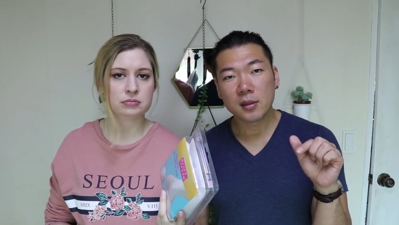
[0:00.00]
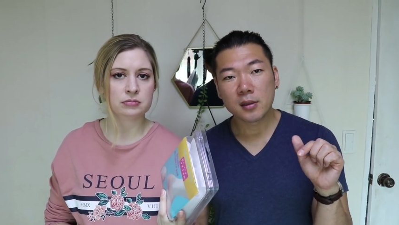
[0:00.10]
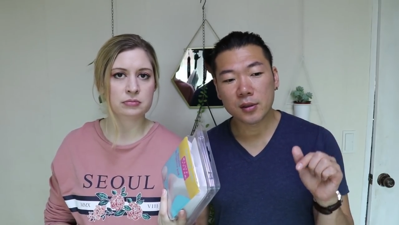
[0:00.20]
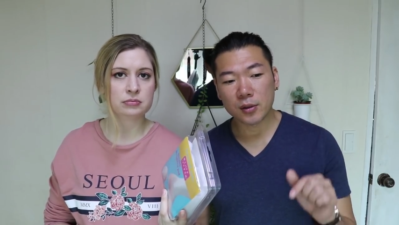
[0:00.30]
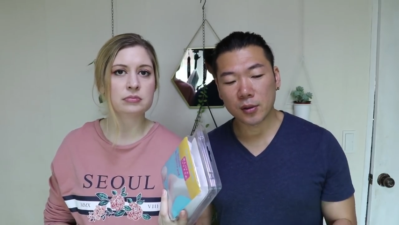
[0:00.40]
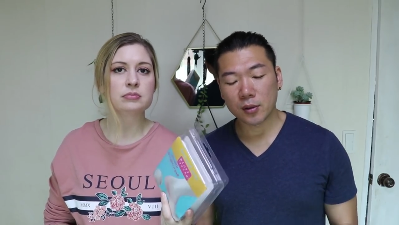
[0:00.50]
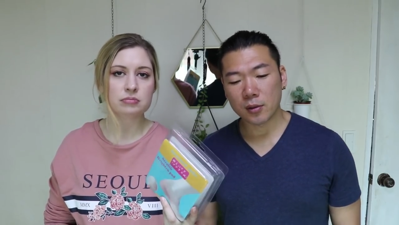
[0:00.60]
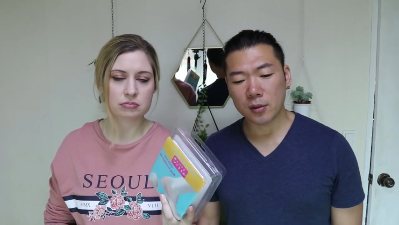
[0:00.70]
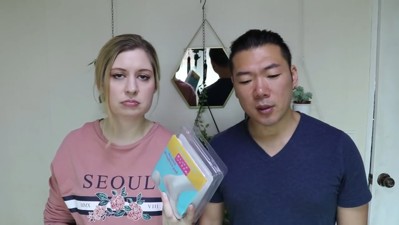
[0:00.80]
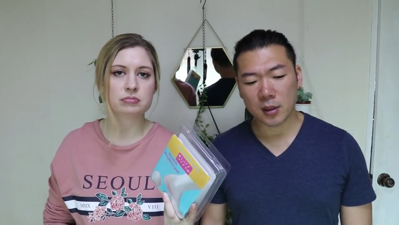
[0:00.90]

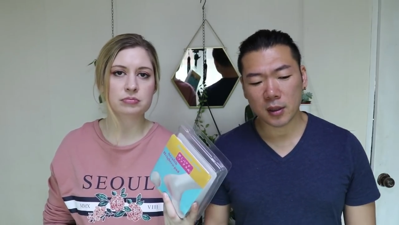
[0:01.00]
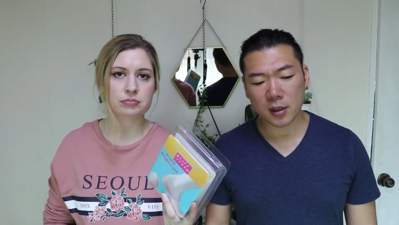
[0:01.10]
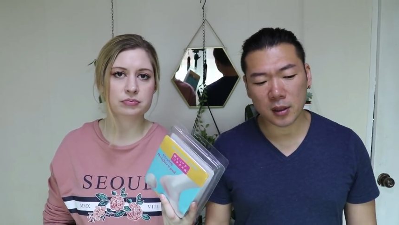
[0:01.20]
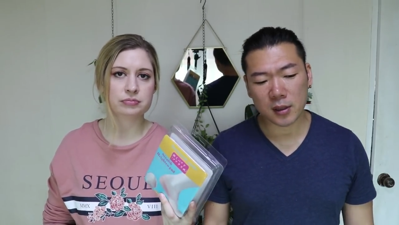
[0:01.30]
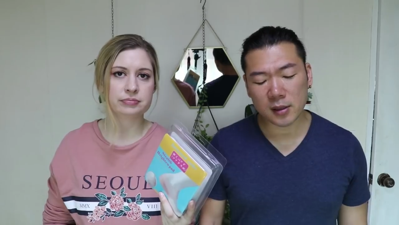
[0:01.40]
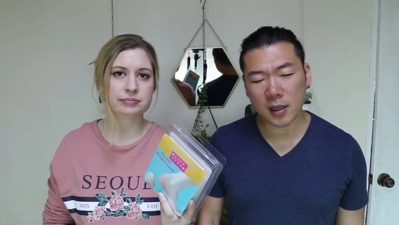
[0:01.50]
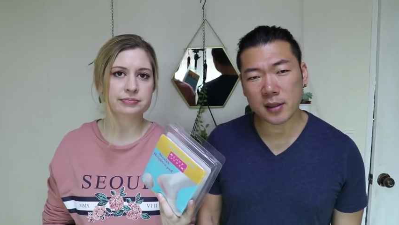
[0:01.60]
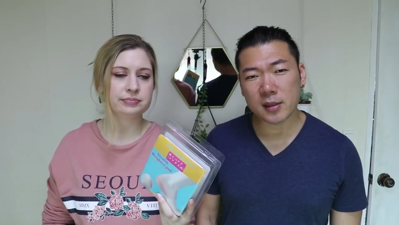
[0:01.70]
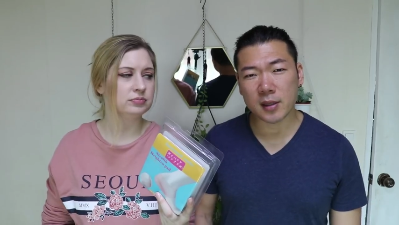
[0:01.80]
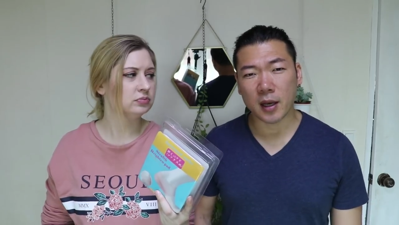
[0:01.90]
Speaker 1: so it's not
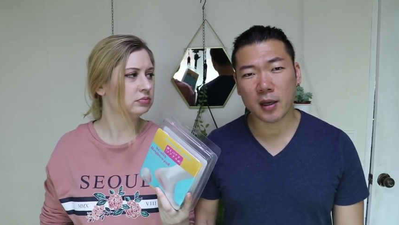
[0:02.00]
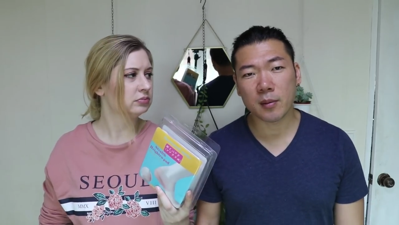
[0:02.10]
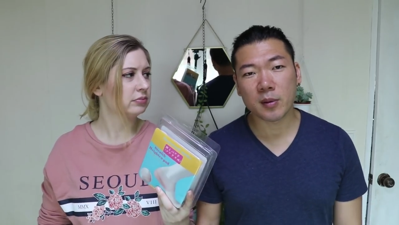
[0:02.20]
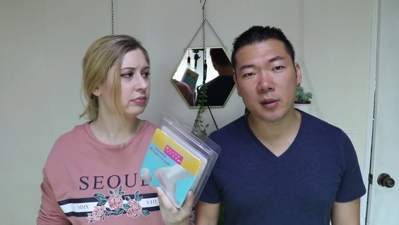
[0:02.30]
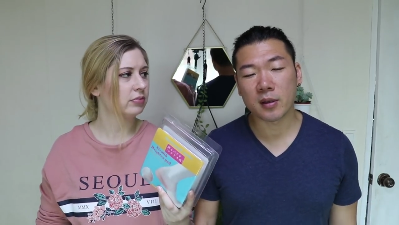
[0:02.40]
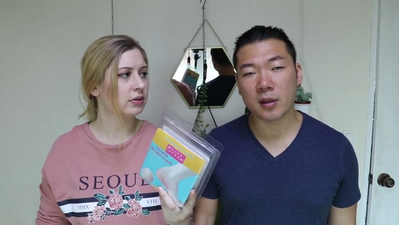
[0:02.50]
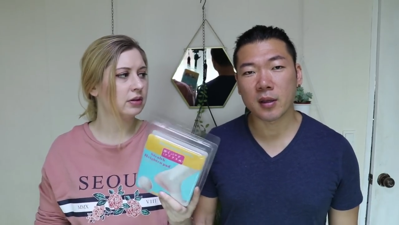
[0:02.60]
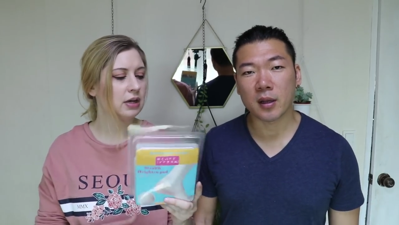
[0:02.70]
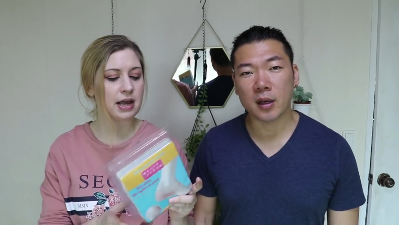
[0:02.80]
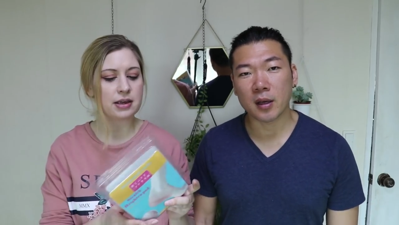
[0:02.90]
stable.
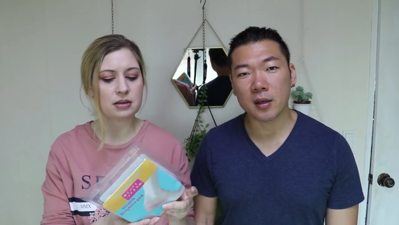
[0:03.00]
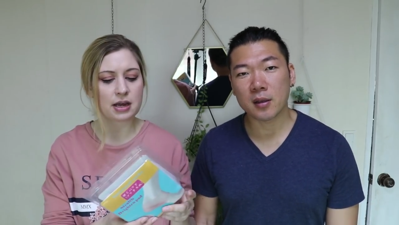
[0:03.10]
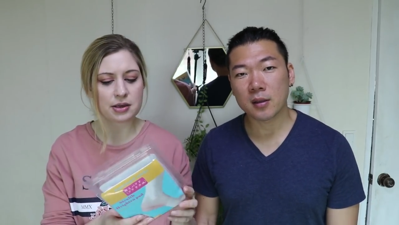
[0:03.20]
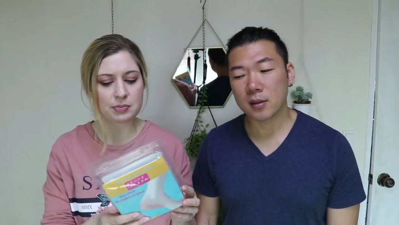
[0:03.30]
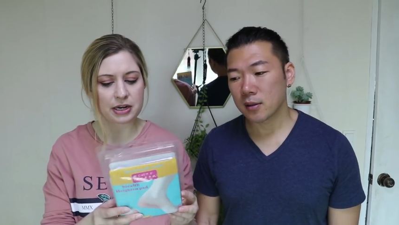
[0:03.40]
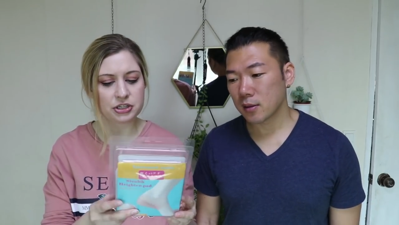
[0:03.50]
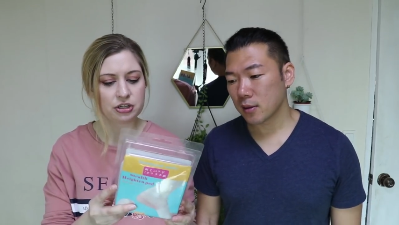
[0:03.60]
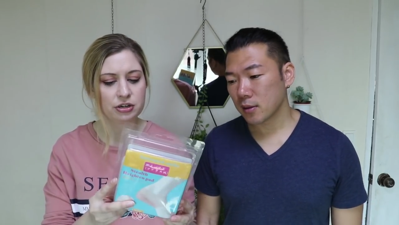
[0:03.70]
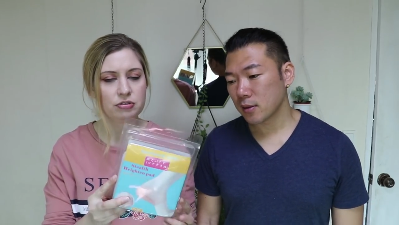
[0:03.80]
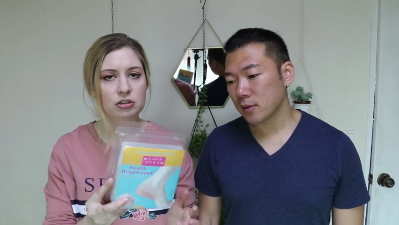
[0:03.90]
Speaker 2: Like I imagine
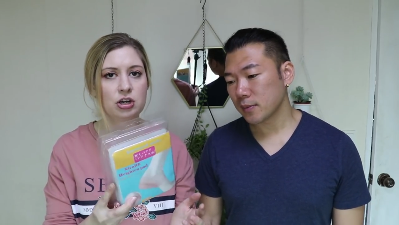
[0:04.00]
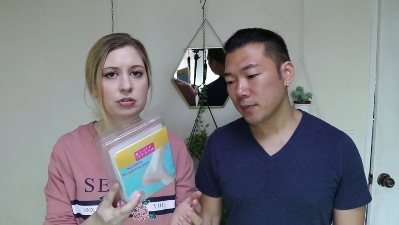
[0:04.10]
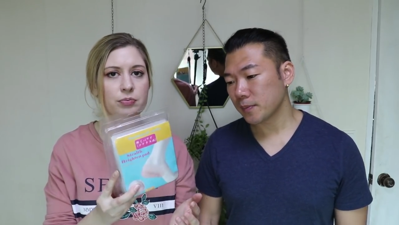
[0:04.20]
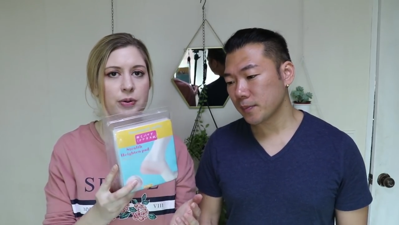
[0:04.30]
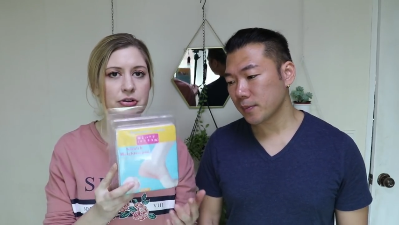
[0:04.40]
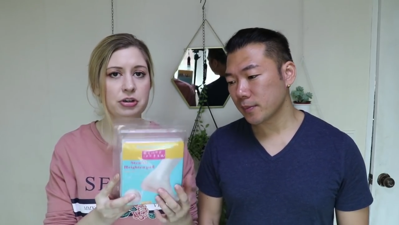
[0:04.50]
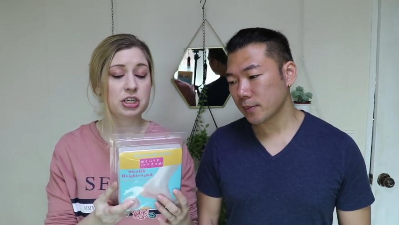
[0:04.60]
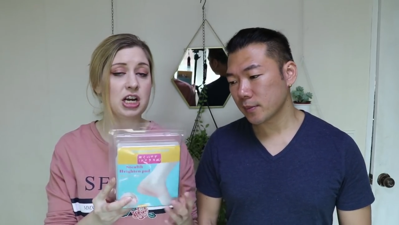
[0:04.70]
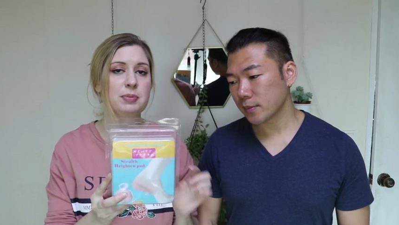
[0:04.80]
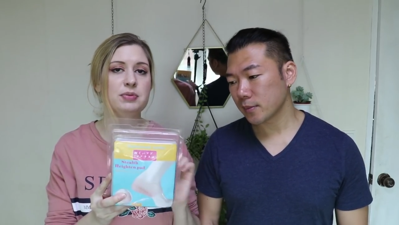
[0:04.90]
over a long period of
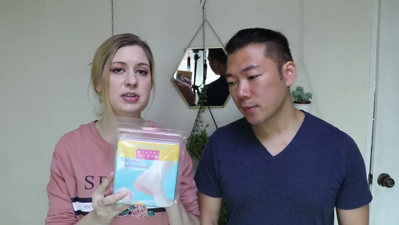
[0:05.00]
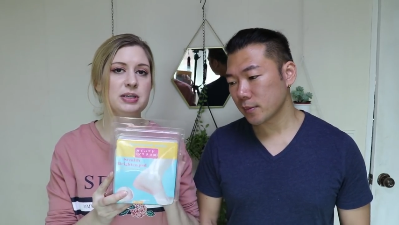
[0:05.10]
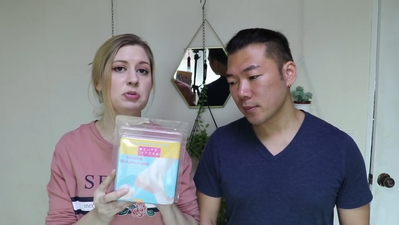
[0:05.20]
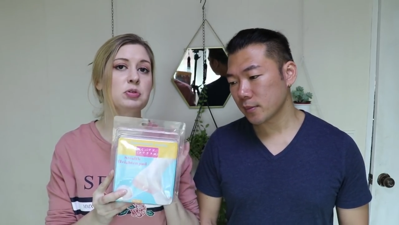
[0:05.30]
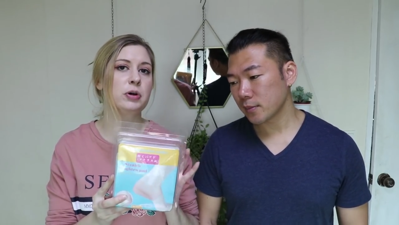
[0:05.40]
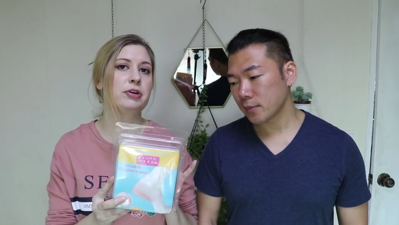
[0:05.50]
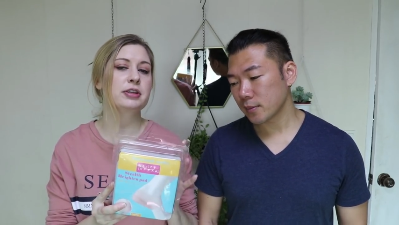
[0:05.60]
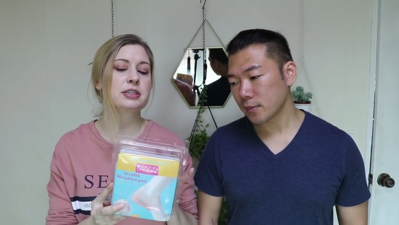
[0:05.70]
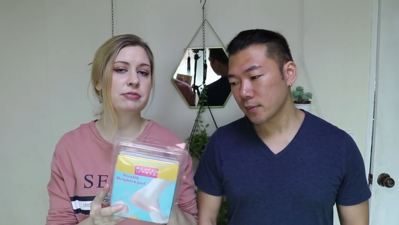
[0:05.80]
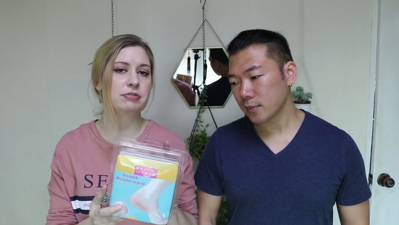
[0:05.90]
time, if someone was wearing
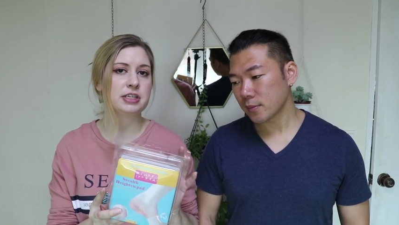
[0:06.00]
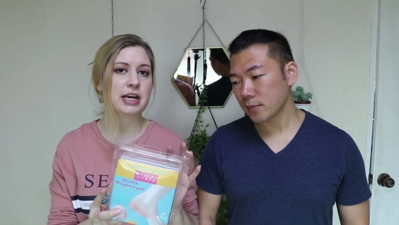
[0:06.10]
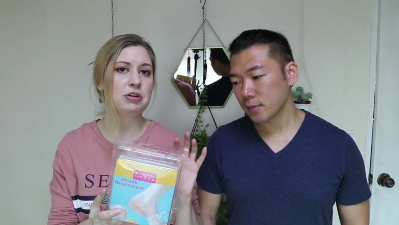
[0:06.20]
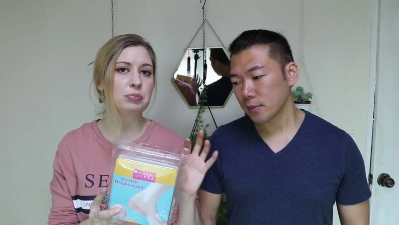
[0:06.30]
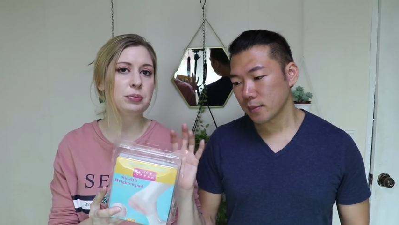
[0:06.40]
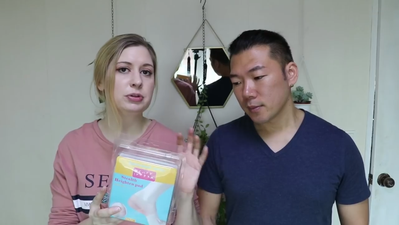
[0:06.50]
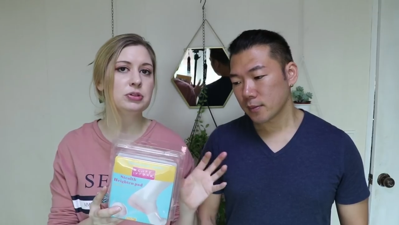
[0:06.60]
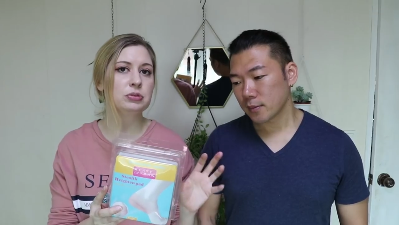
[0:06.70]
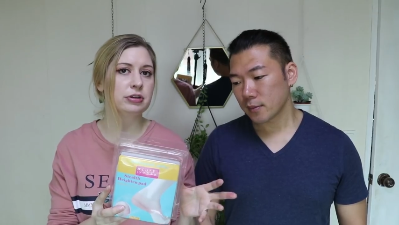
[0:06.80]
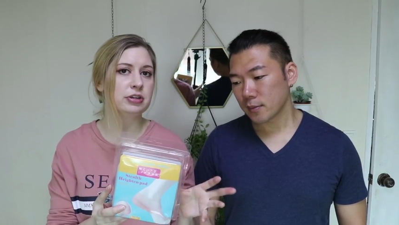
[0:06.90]
this every day, it would probably
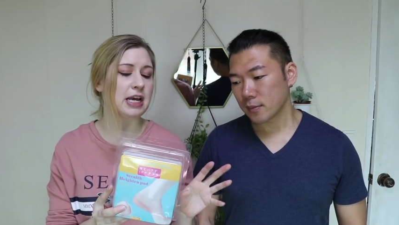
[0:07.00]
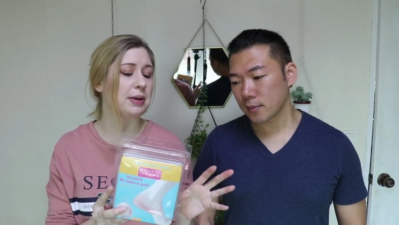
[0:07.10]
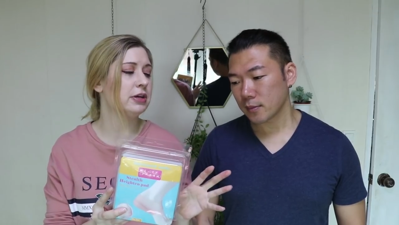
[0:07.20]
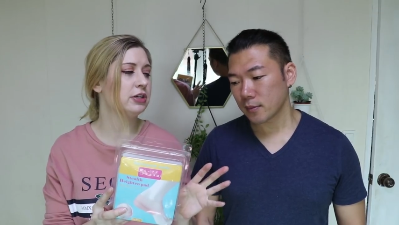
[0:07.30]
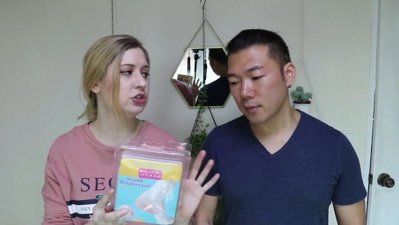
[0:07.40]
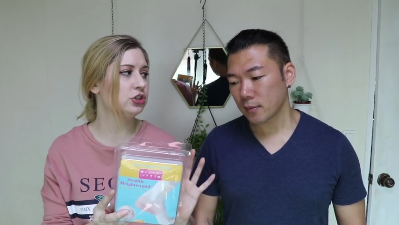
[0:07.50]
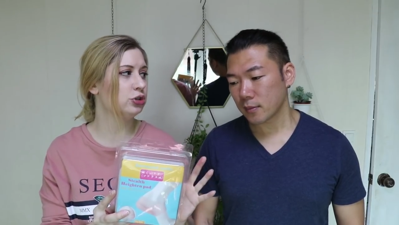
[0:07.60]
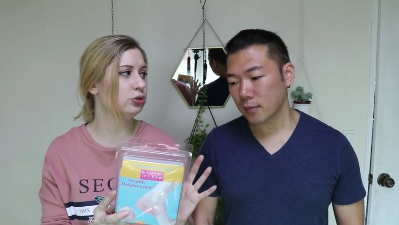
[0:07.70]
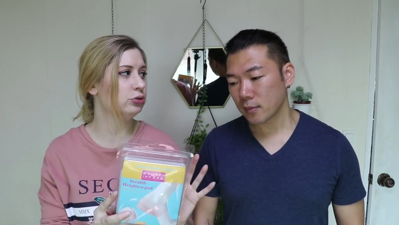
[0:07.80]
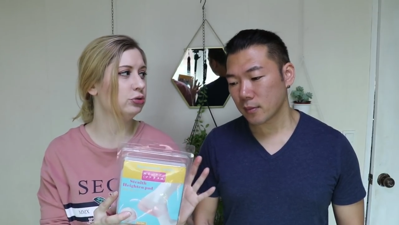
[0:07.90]
do a lot of damage
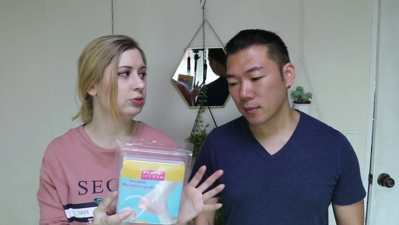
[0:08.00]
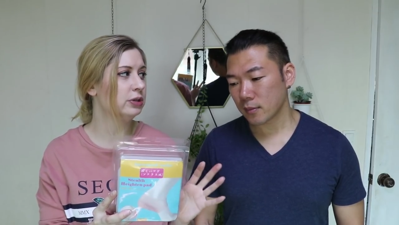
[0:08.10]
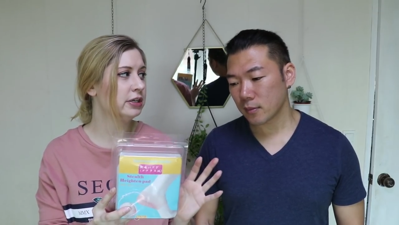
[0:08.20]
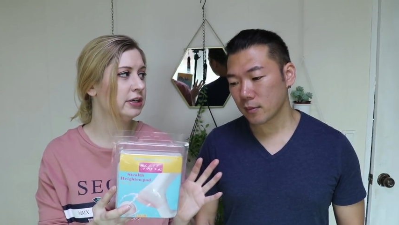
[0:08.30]
to